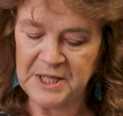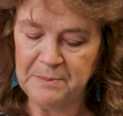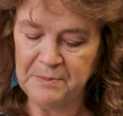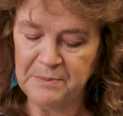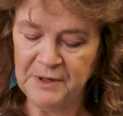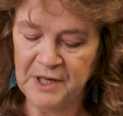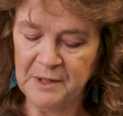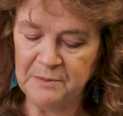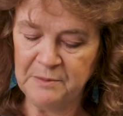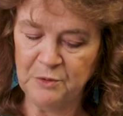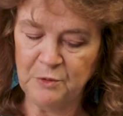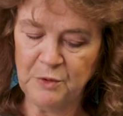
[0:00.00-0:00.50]
in the
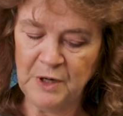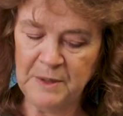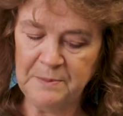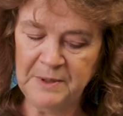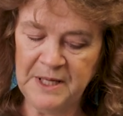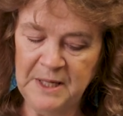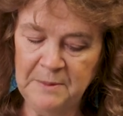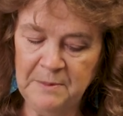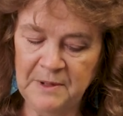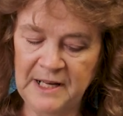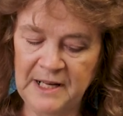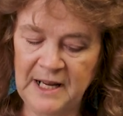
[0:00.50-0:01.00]
Bible where
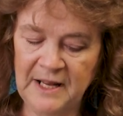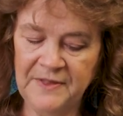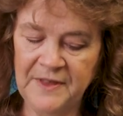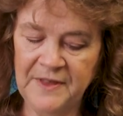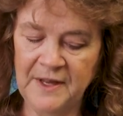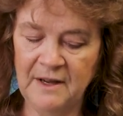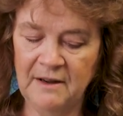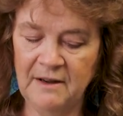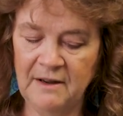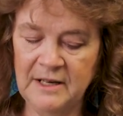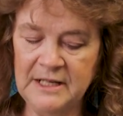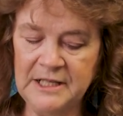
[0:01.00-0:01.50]
people have
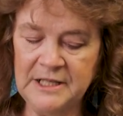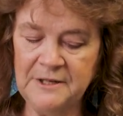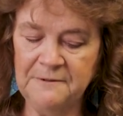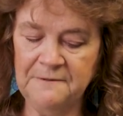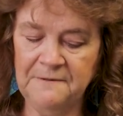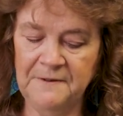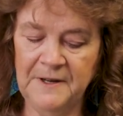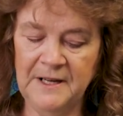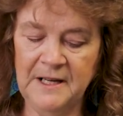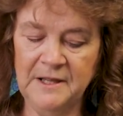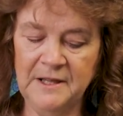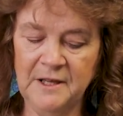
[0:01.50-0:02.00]
their eyes of
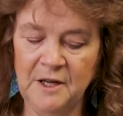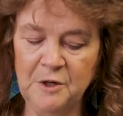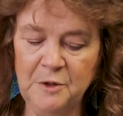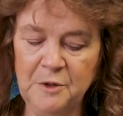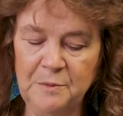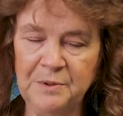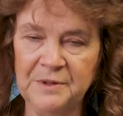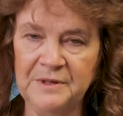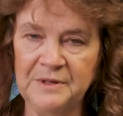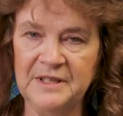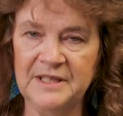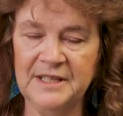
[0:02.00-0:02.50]
faith
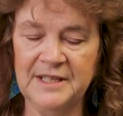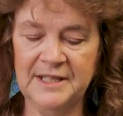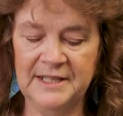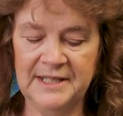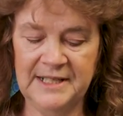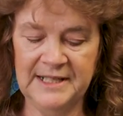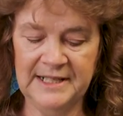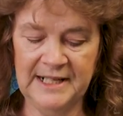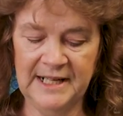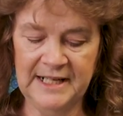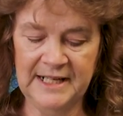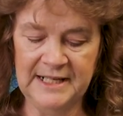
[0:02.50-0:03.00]
opened
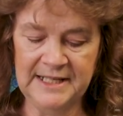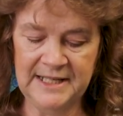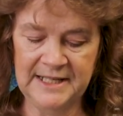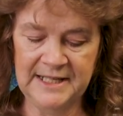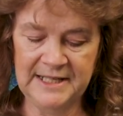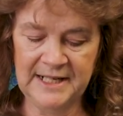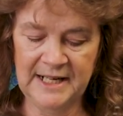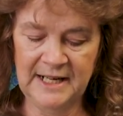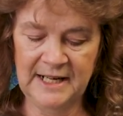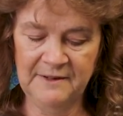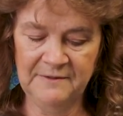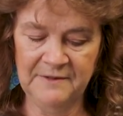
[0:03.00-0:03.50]
to gaze
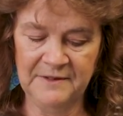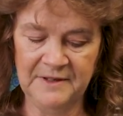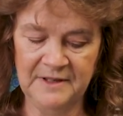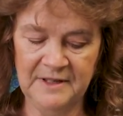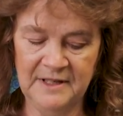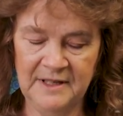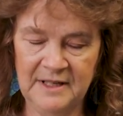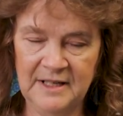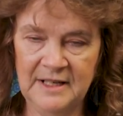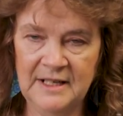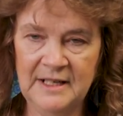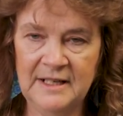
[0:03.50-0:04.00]
into
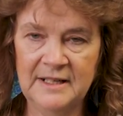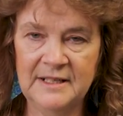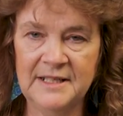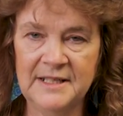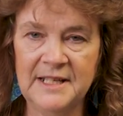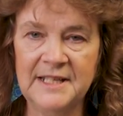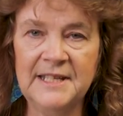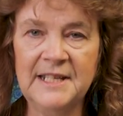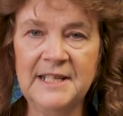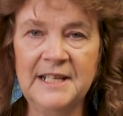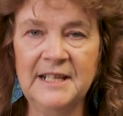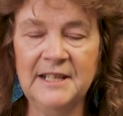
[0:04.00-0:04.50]
heaven,
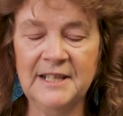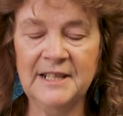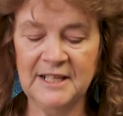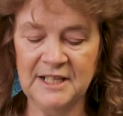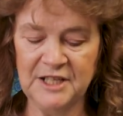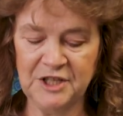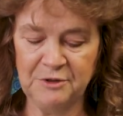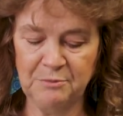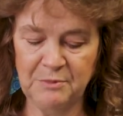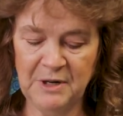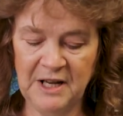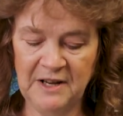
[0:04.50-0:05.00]
to see
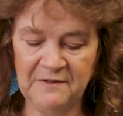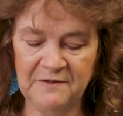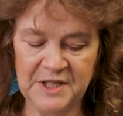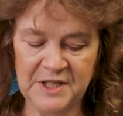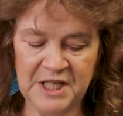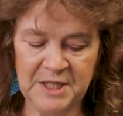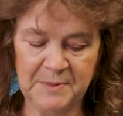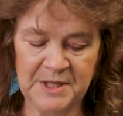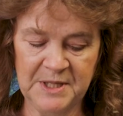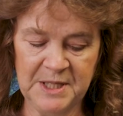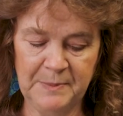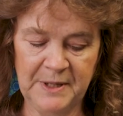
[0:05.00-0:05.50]
things from
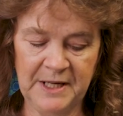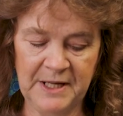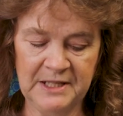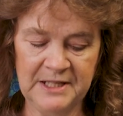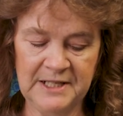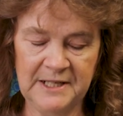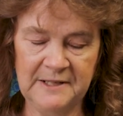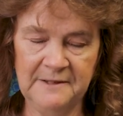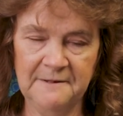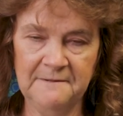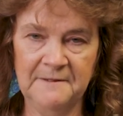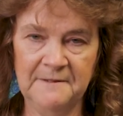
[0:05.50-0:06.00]
heaven's
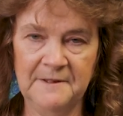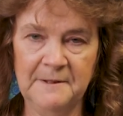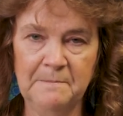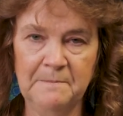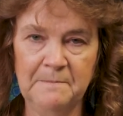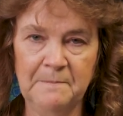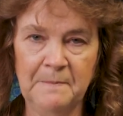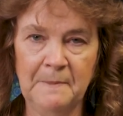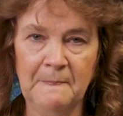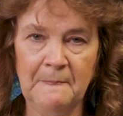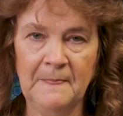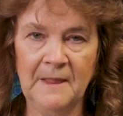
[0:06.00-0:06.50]
perspective,
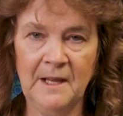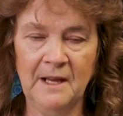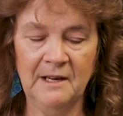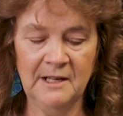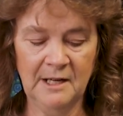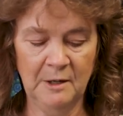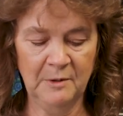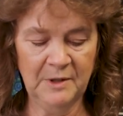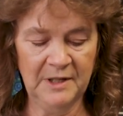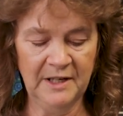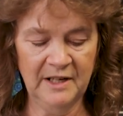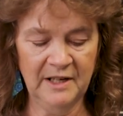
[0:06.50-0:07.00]
and
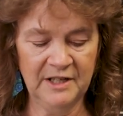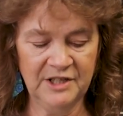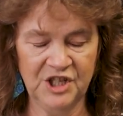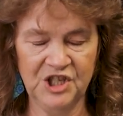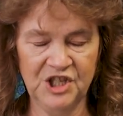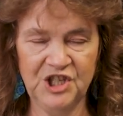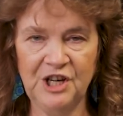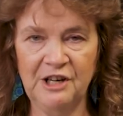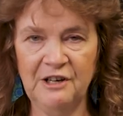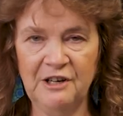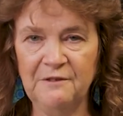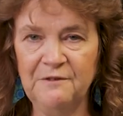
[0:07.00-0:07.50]
I would like to
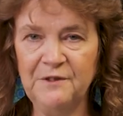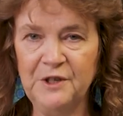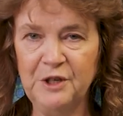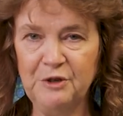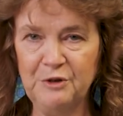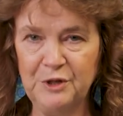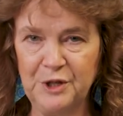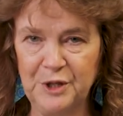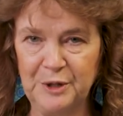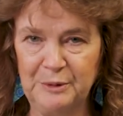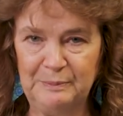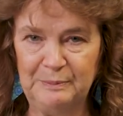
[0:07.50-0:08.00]
share a
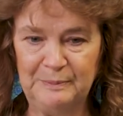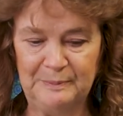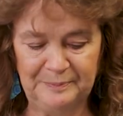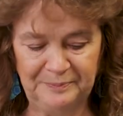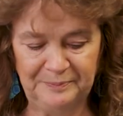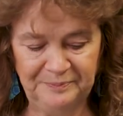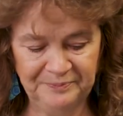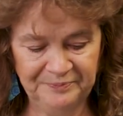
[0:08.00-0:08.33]
few of them.